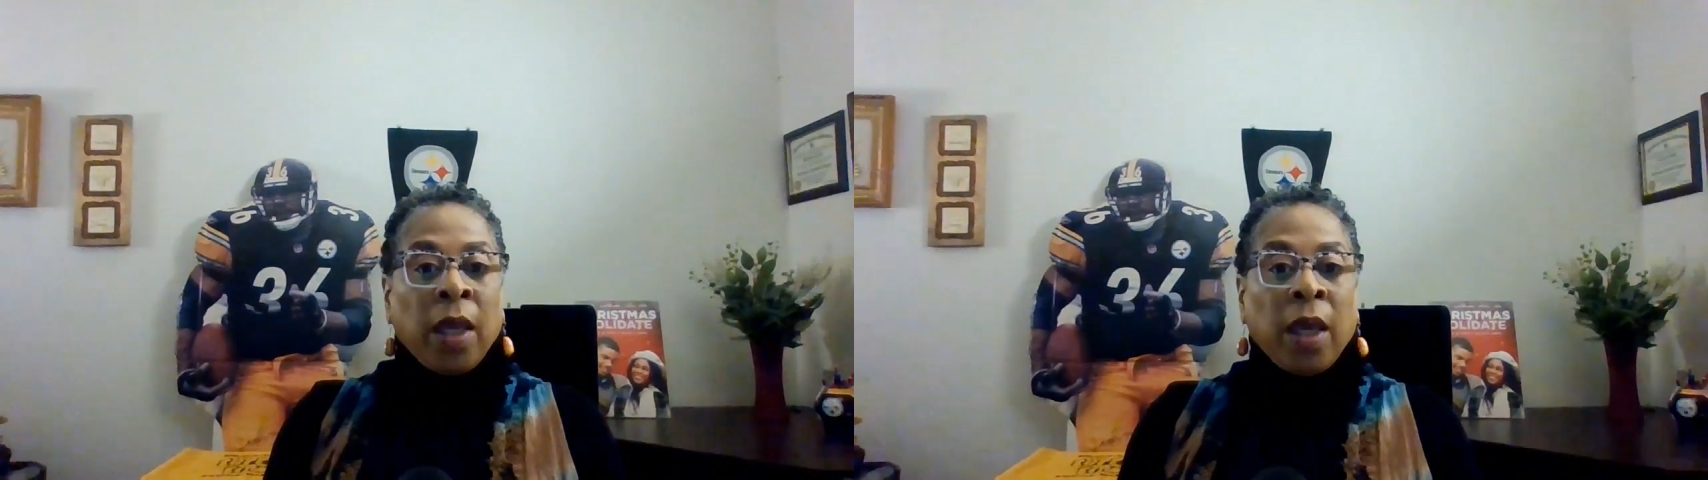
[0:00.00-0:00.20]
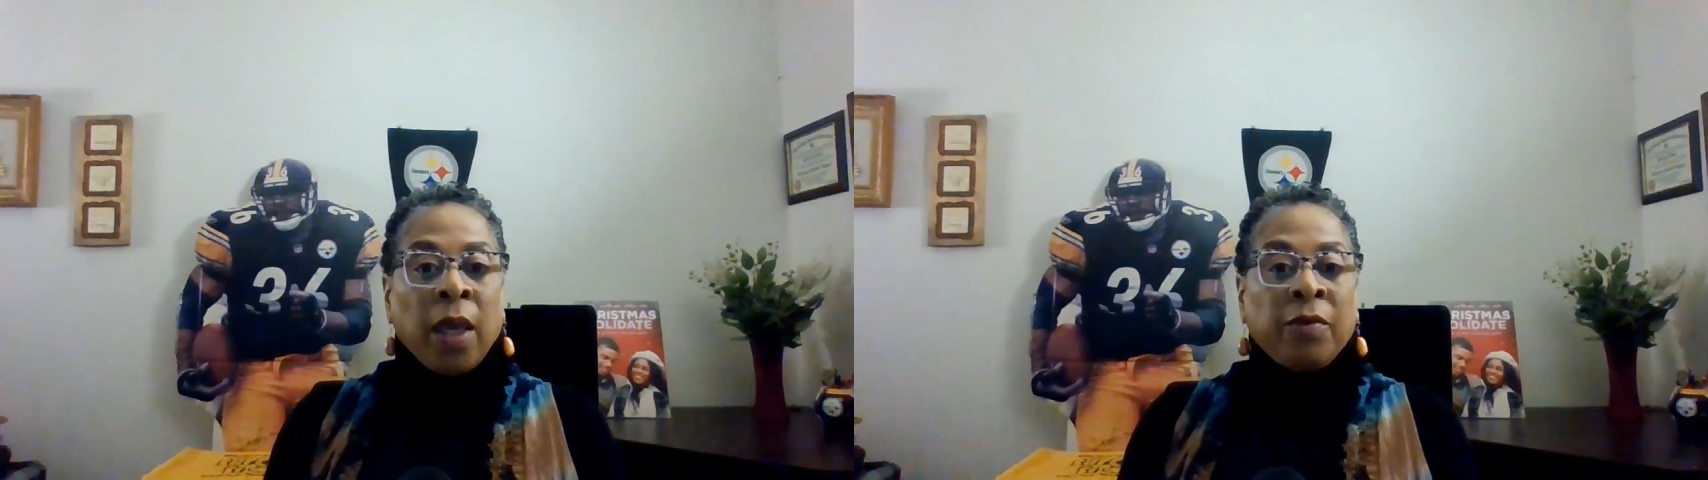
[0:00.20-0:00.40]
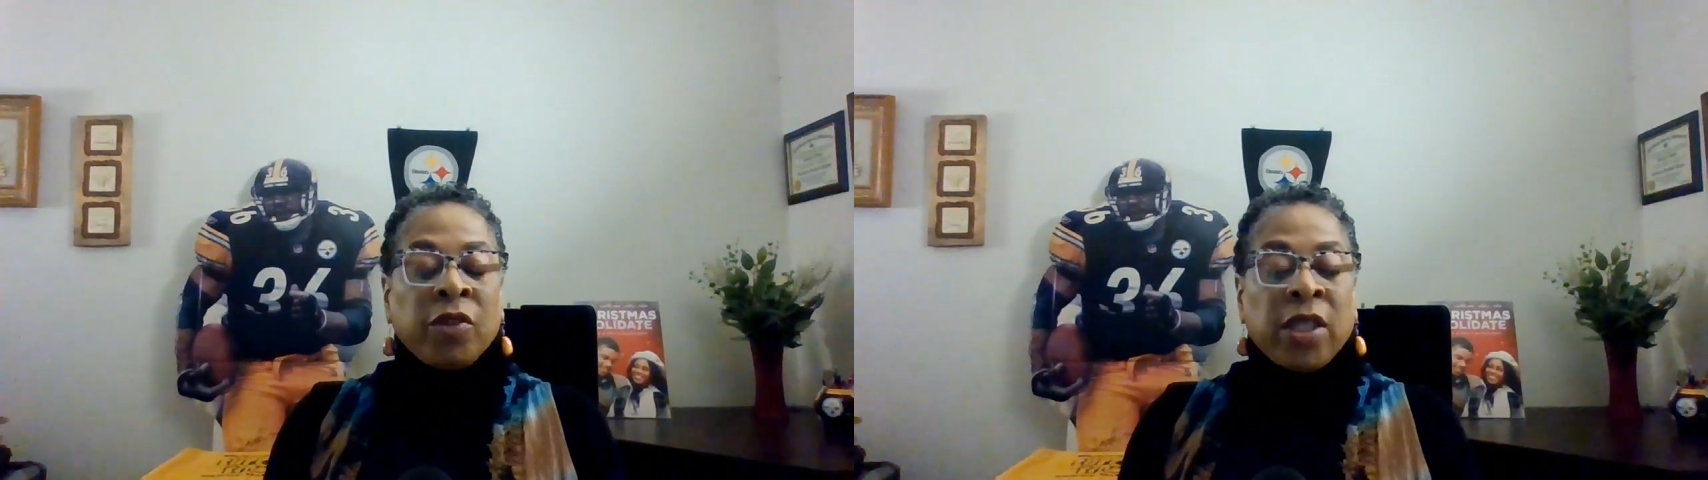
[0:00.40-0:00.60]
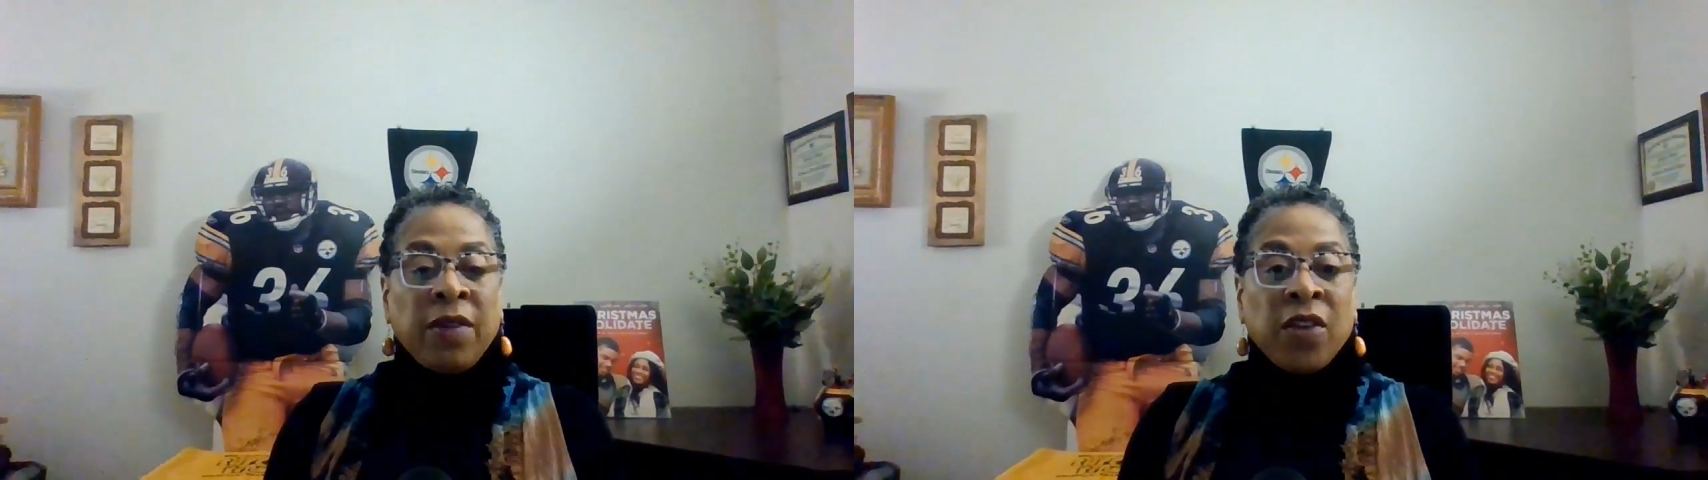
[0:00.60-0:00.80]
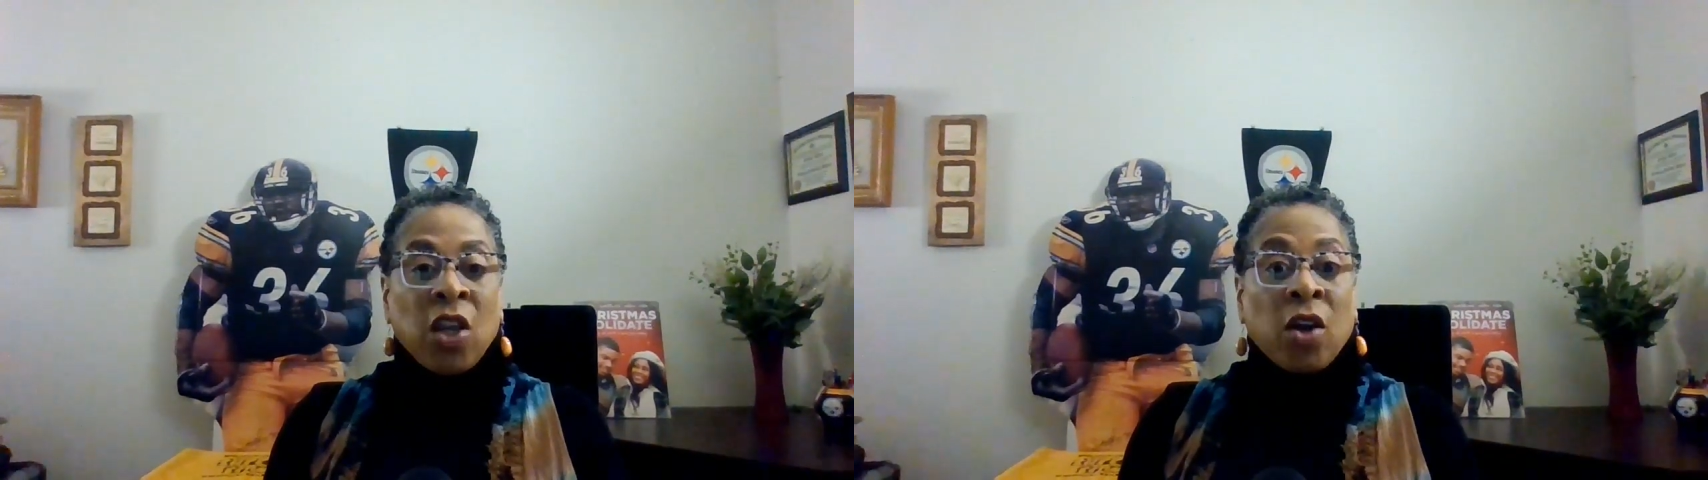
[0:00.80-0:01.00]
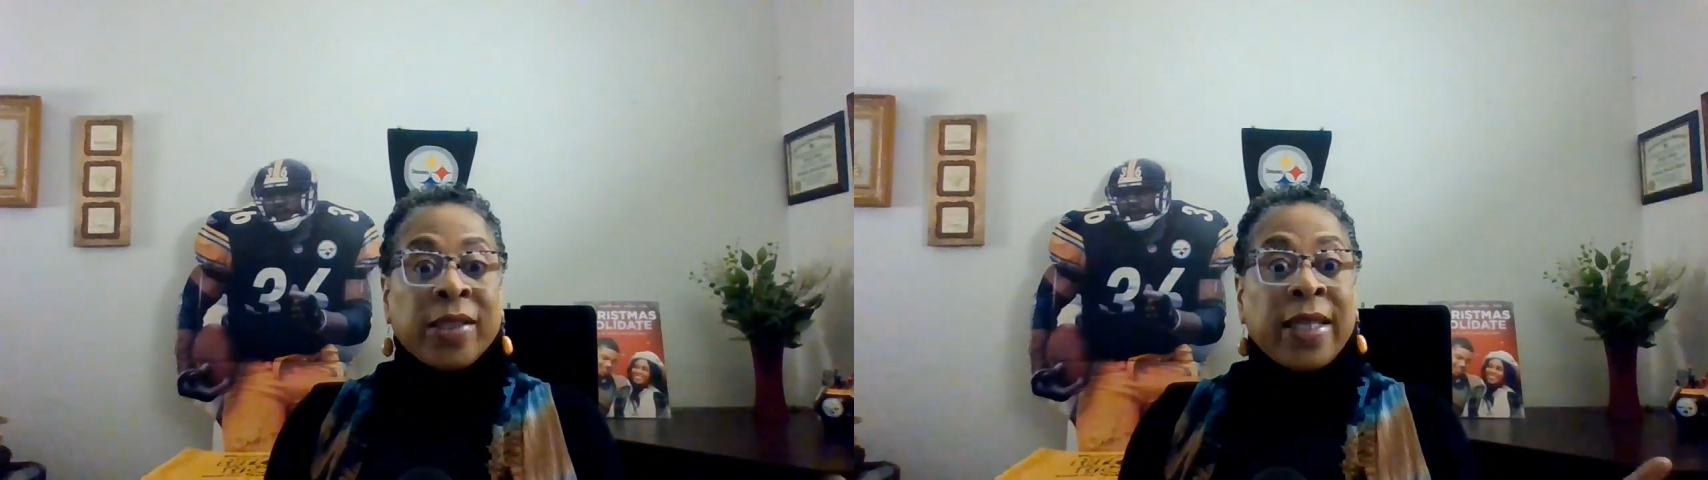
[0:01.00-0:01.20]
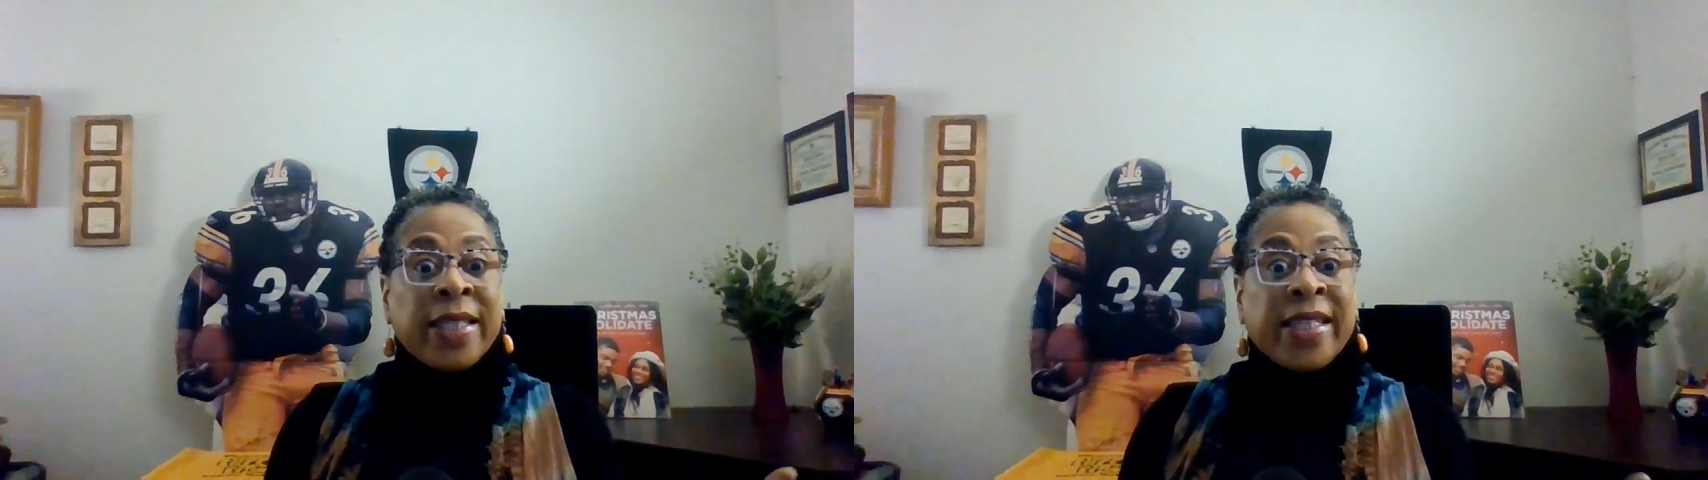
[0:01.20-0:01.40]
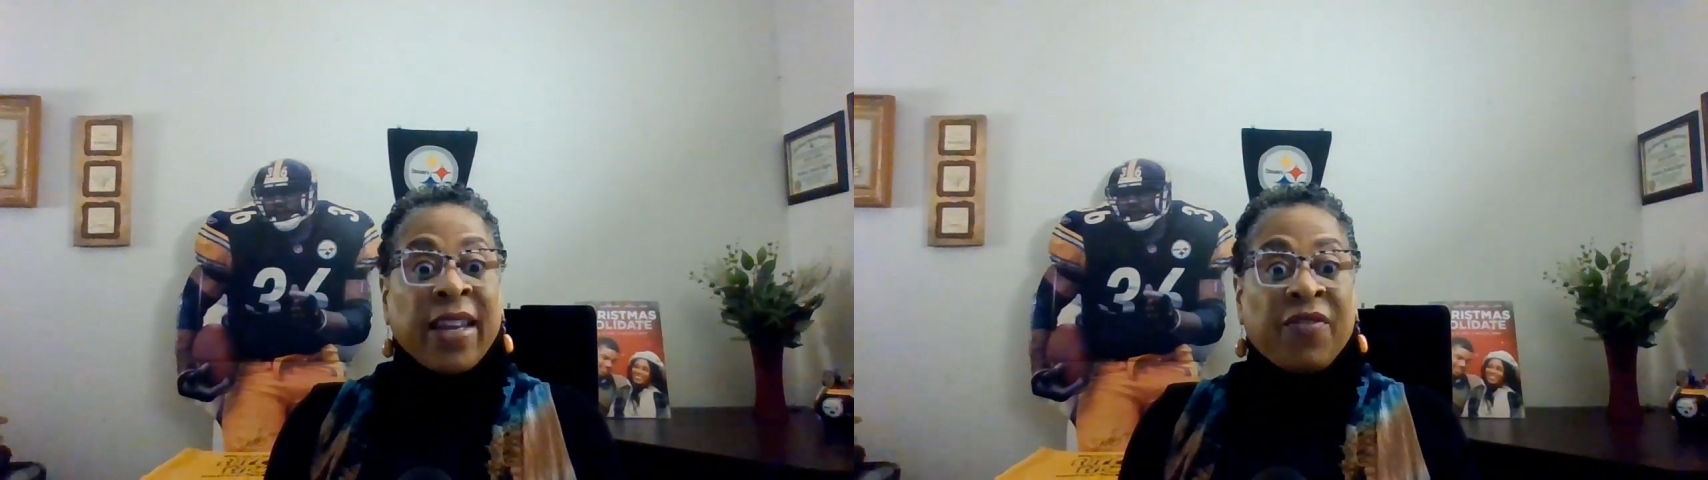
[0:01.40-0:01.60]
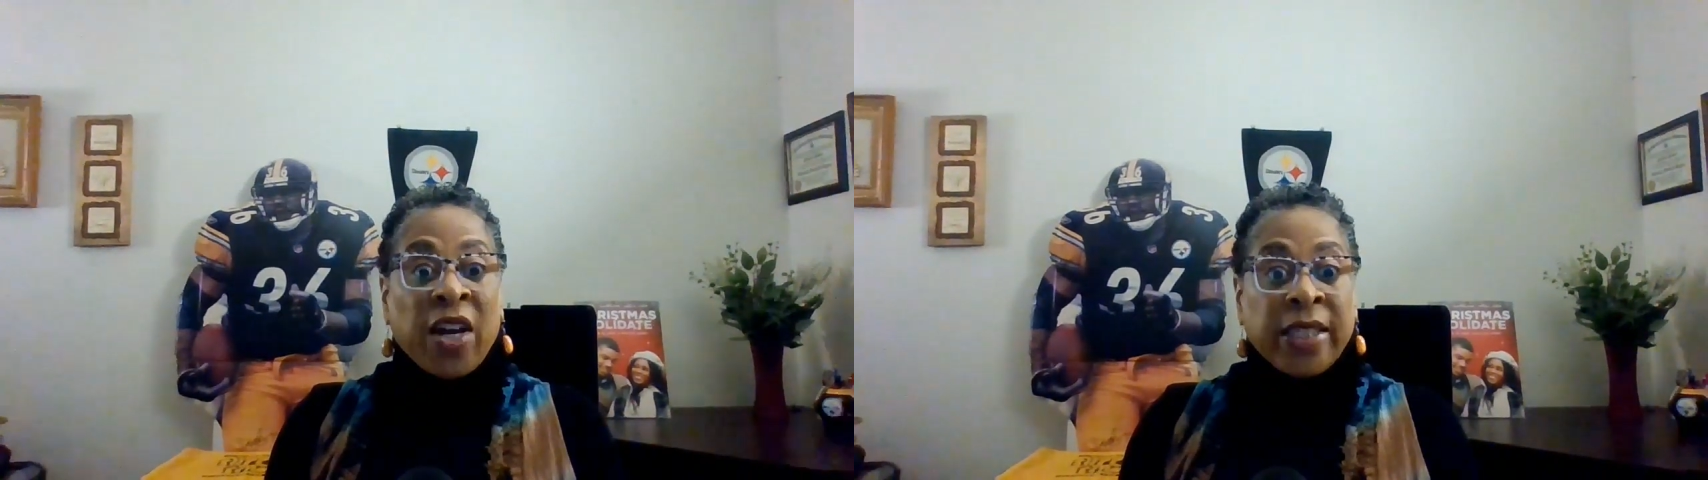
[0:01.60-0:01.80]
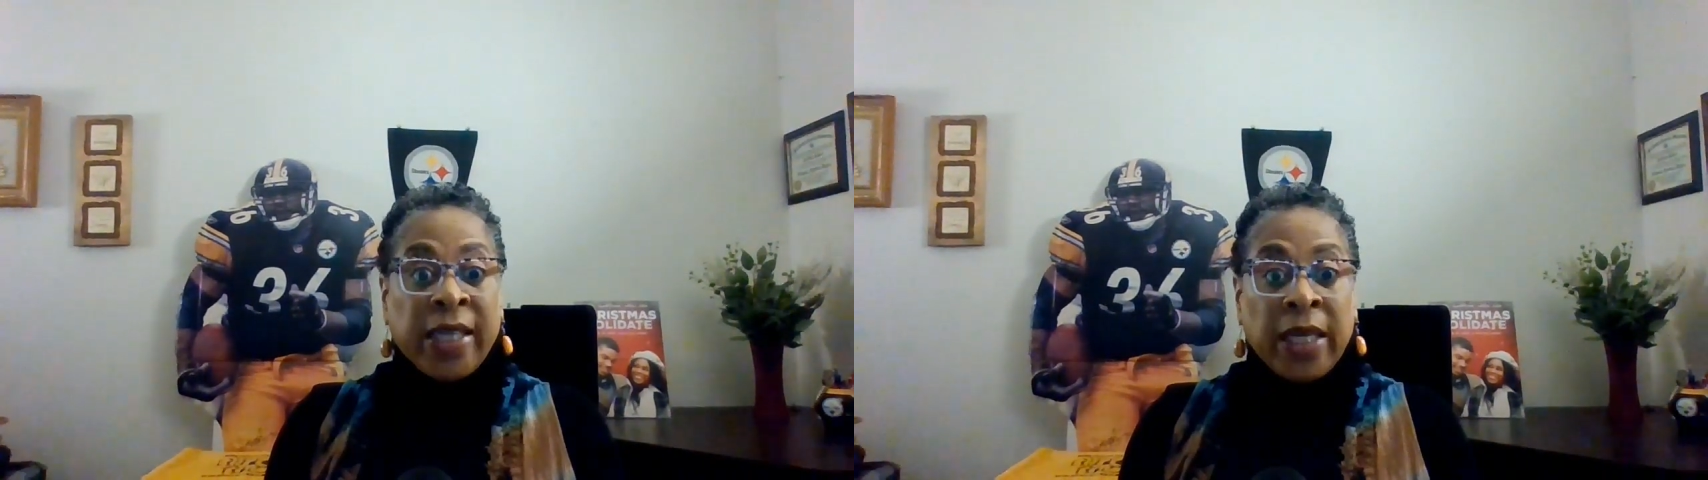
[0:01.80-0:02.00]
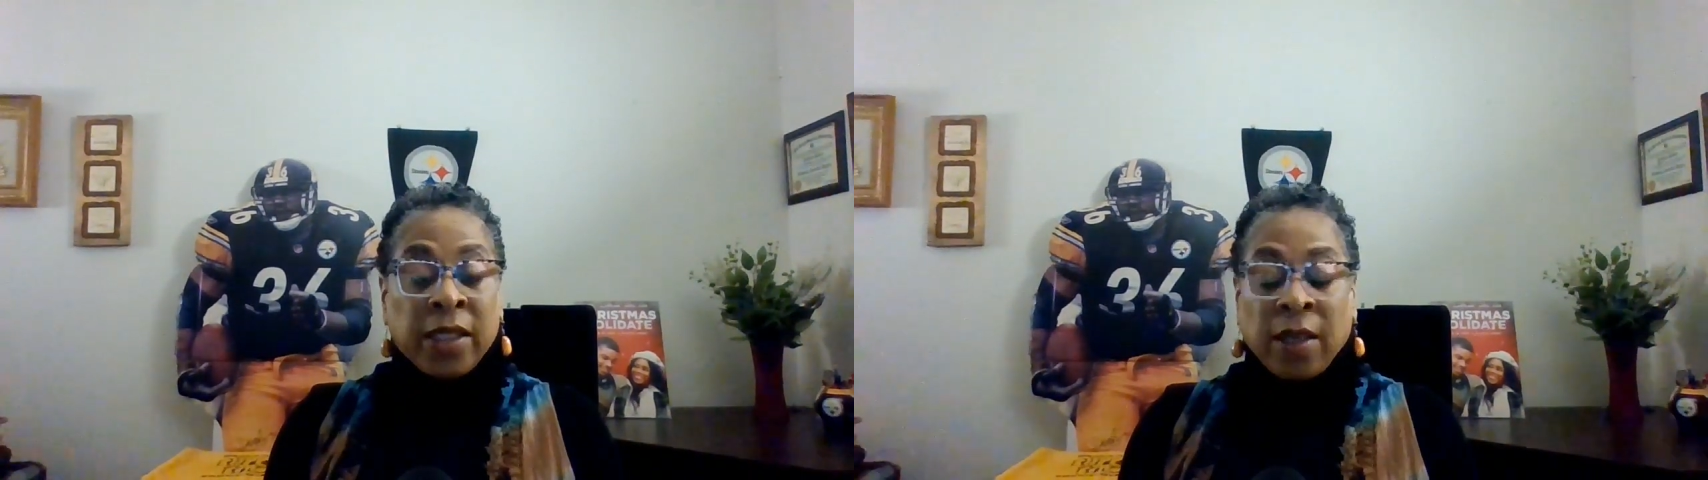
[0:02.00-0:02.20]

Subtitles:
in receiving yards is Stephon Diggs